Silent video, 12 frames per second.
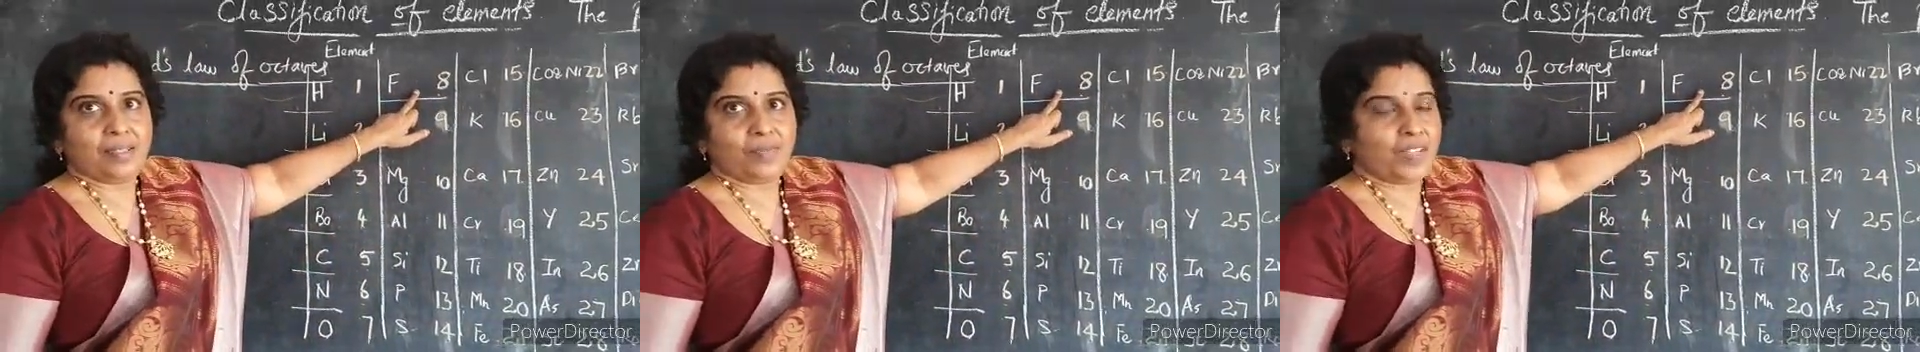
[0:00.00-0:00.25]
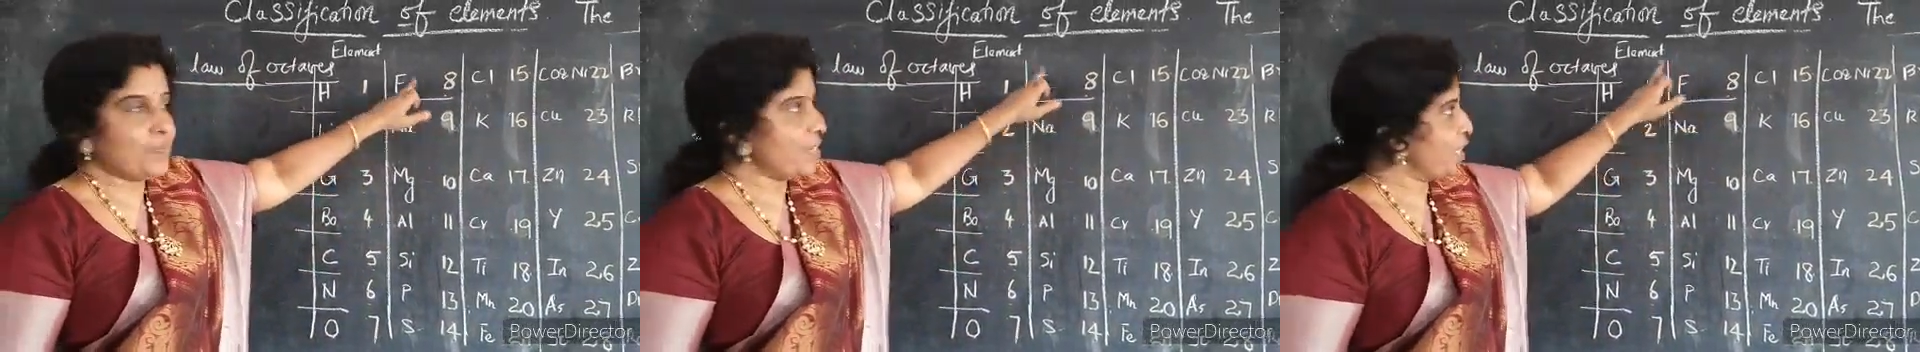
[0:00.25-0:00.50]

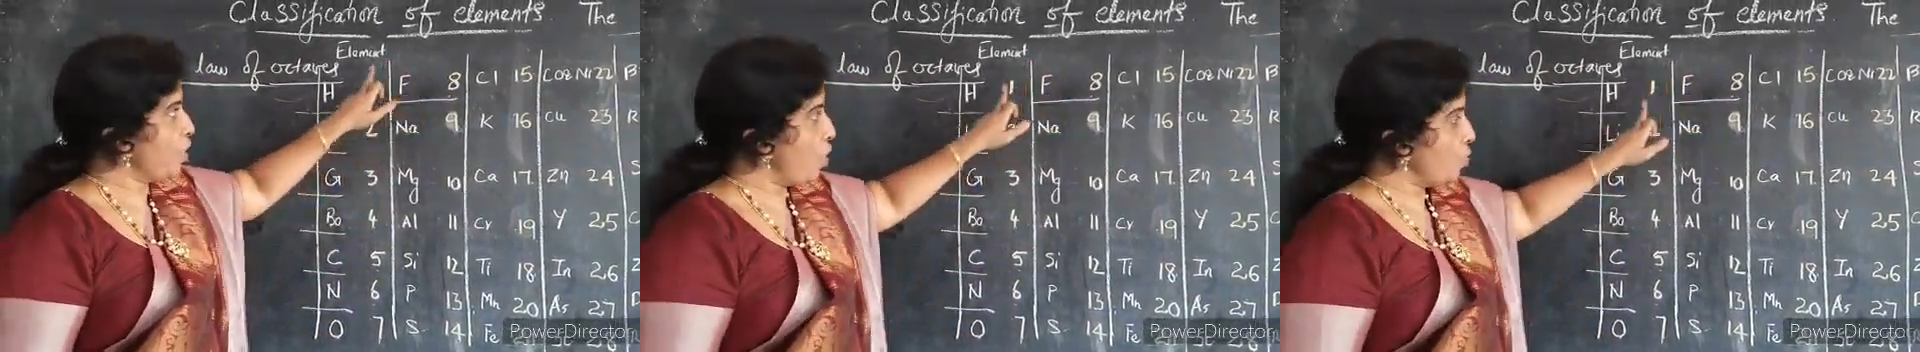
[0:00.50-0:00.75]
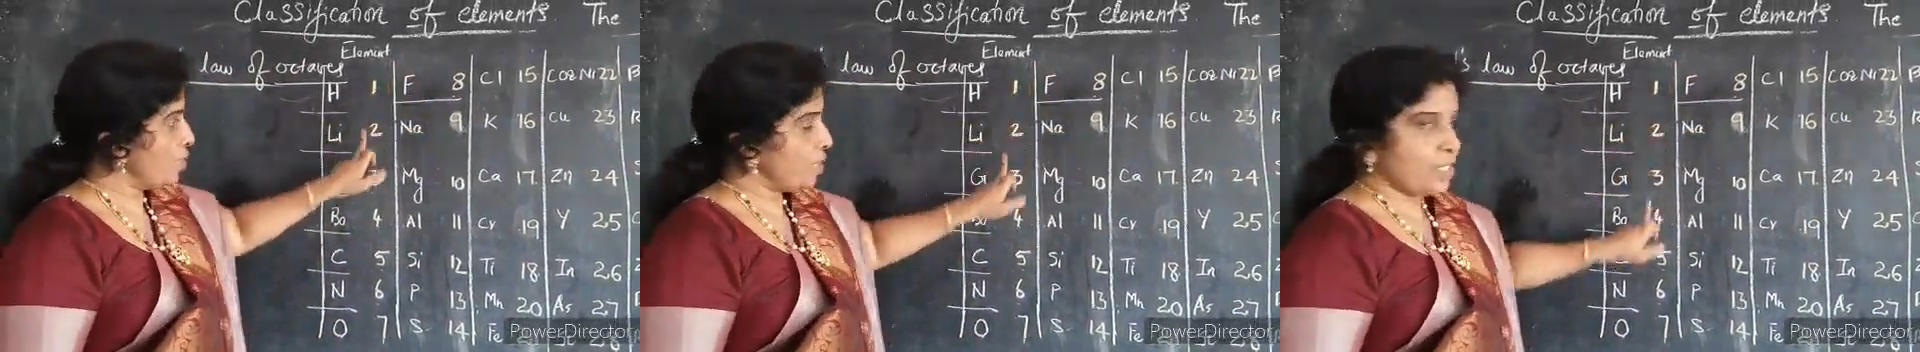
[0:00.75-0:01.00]
When we are
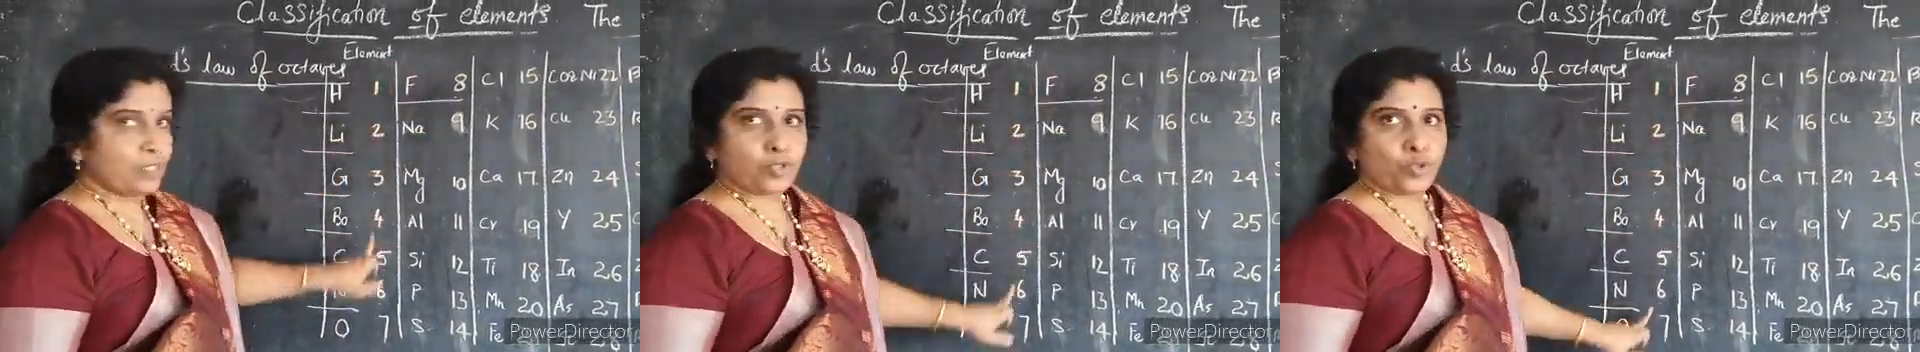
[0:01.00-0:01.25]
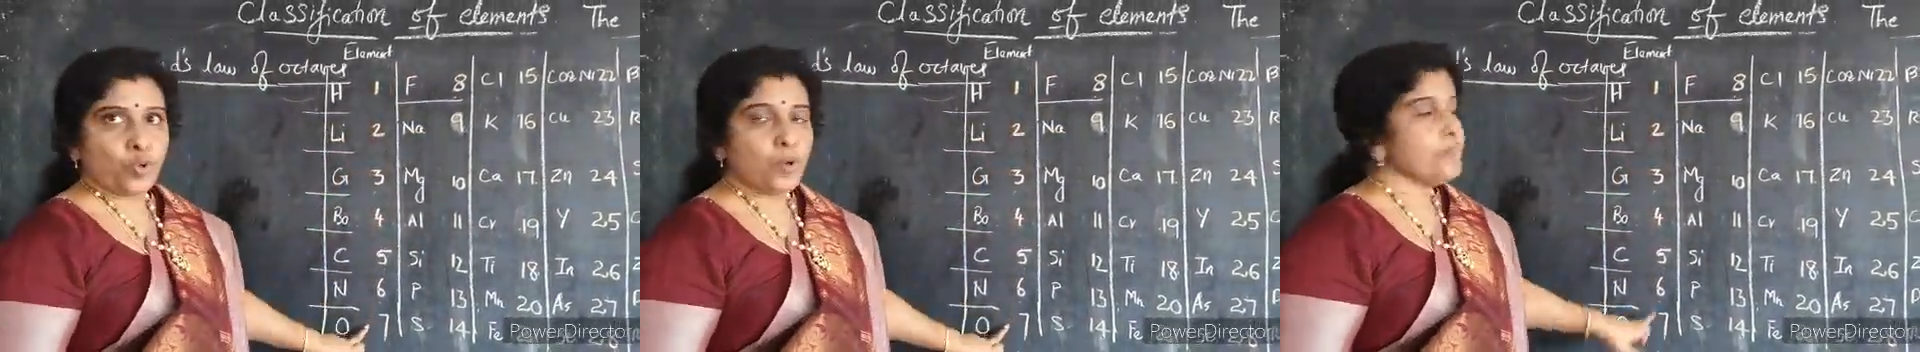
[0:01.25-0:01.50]
counting,
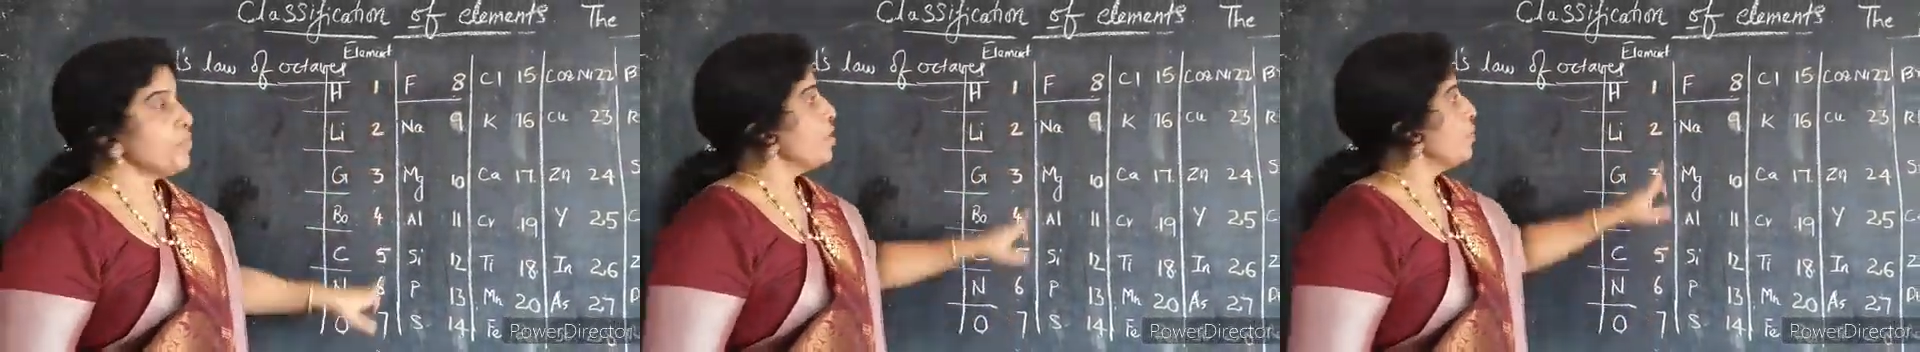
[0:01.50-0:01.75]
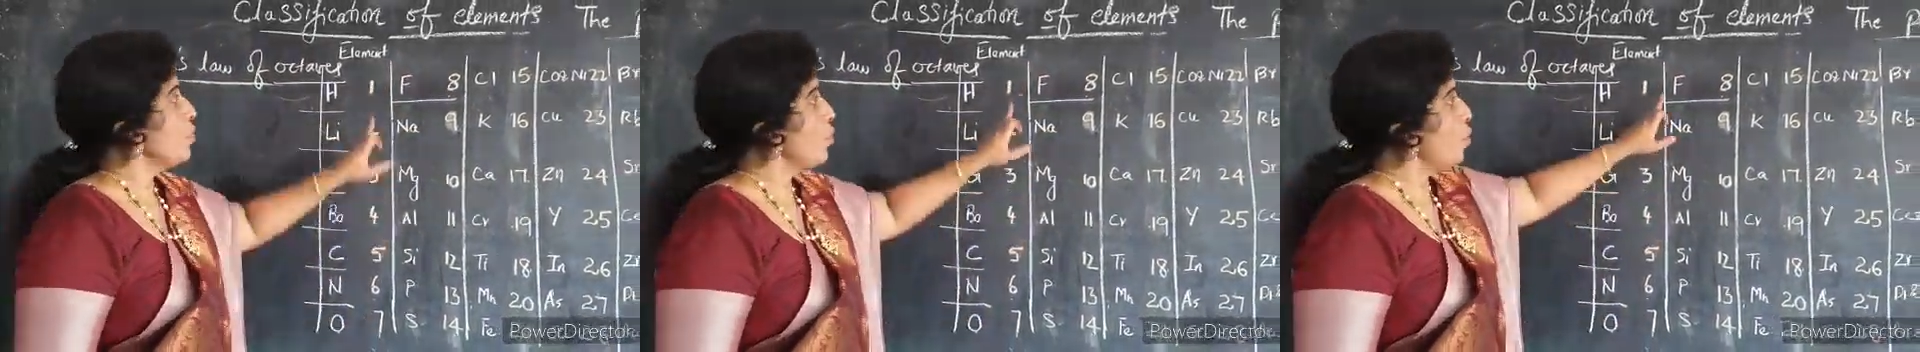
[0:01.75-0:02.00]

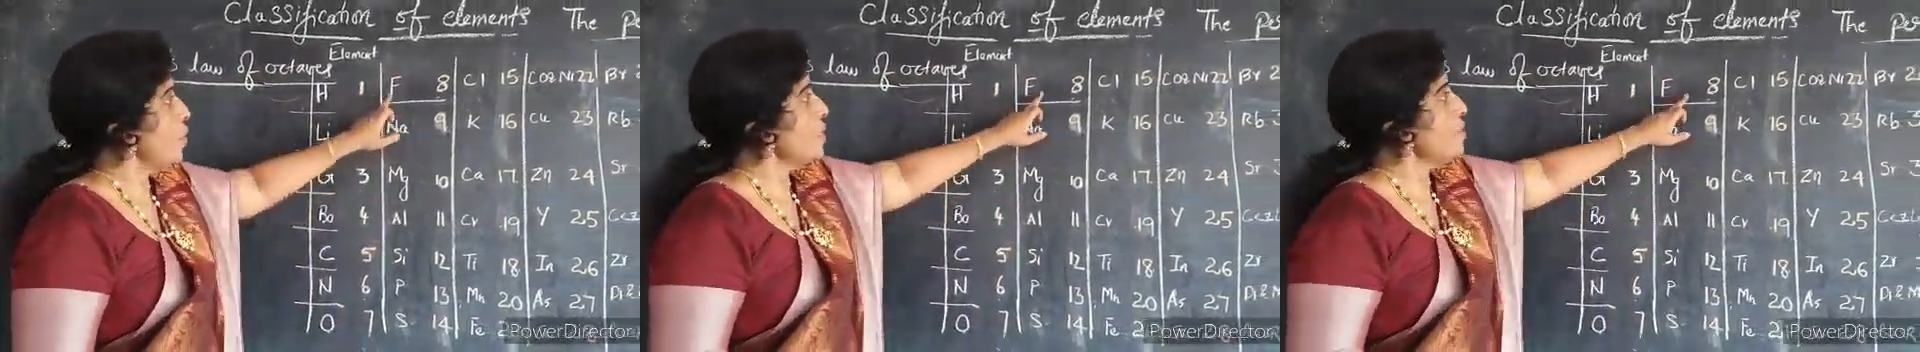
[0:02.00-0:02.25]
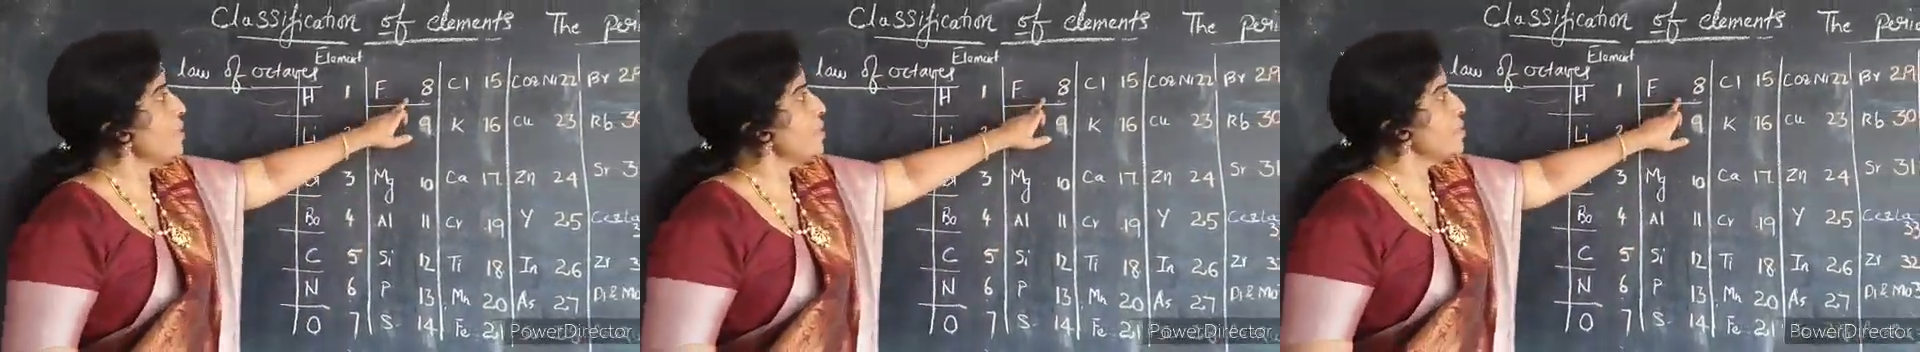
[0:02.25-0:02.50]
so
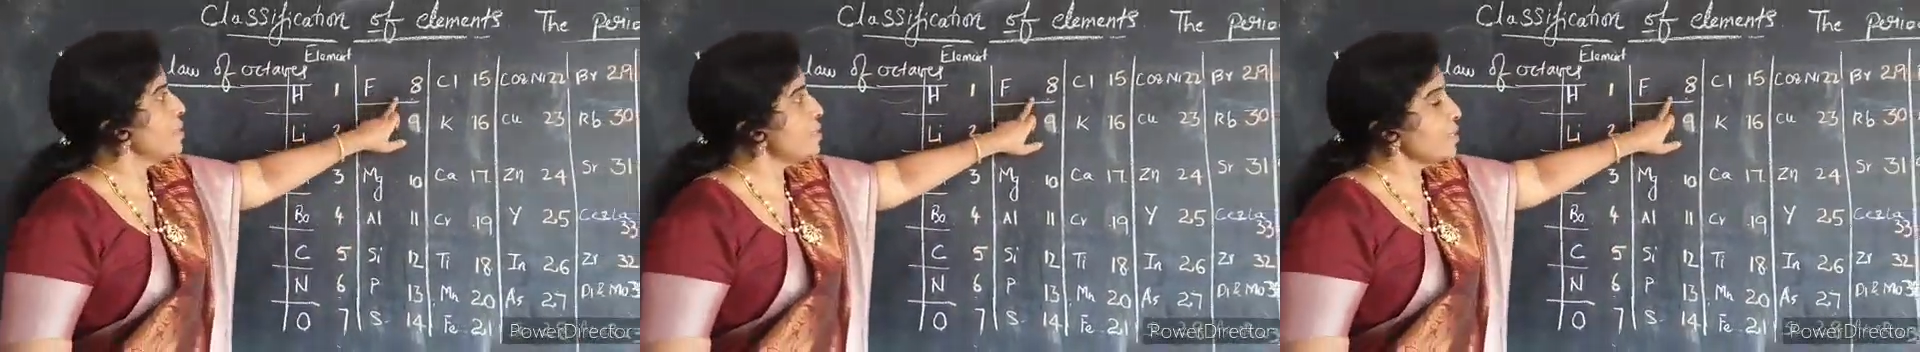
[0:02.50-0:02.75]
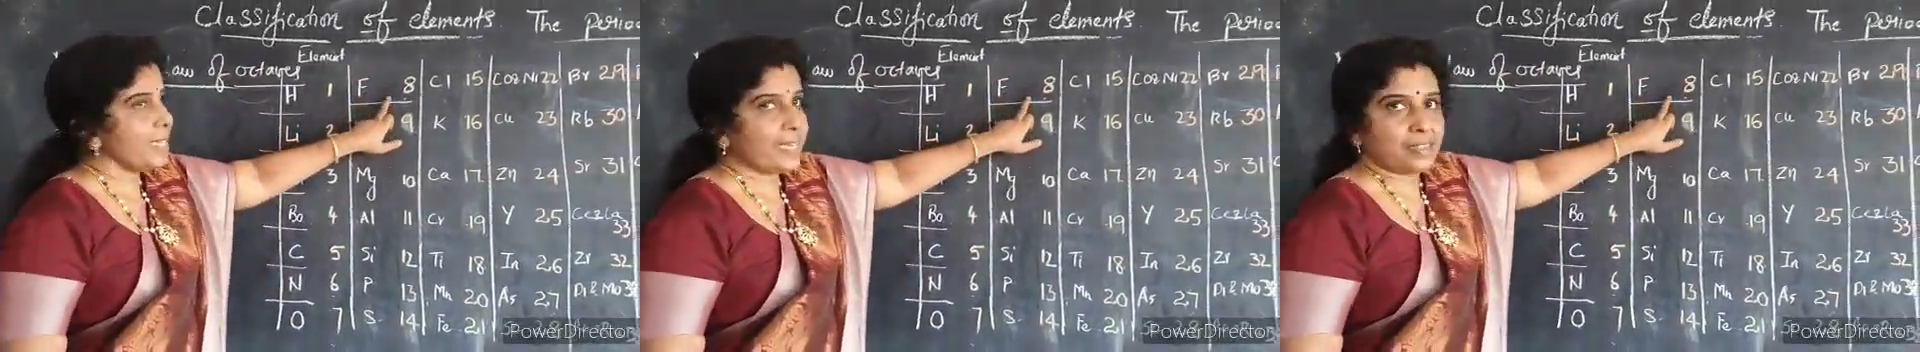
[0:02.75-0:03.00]
fluorine is the
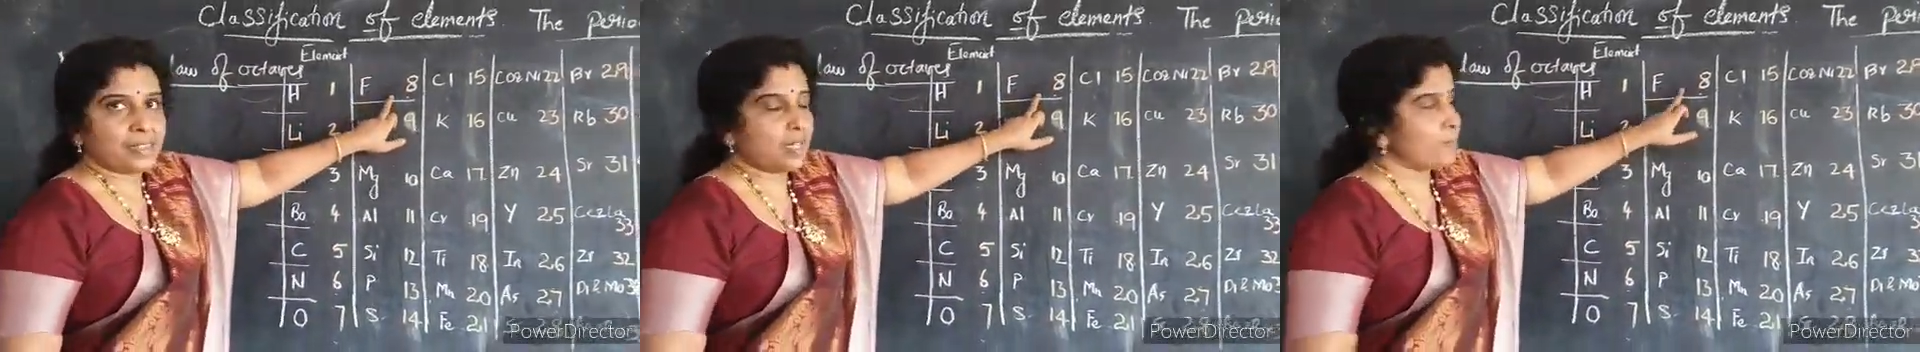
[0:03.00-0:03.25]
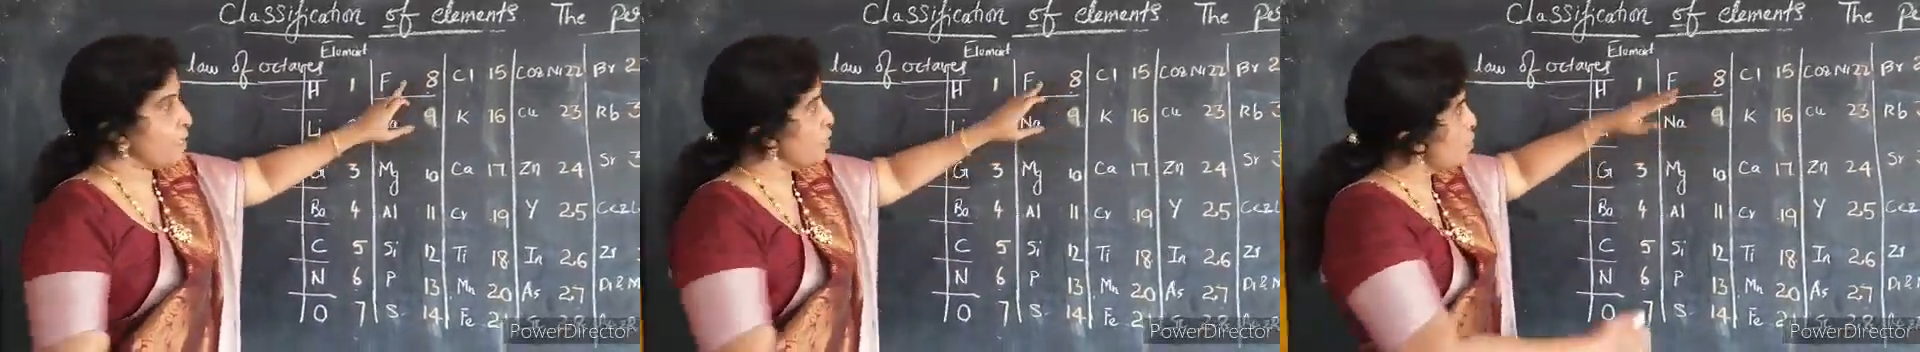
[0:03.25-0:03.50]
8th
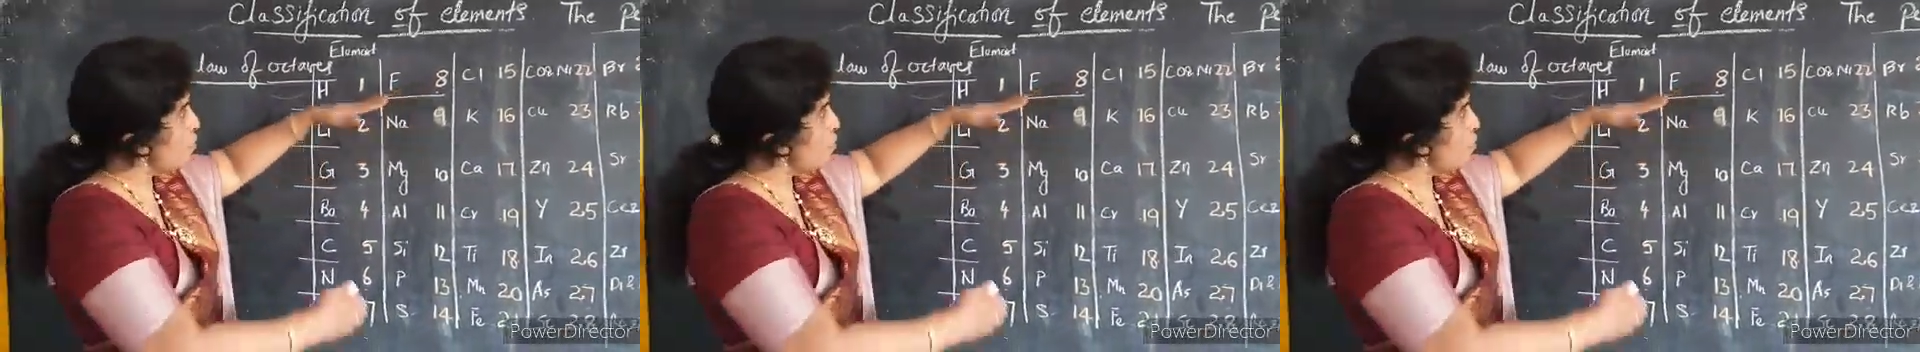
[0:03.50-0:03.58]
element.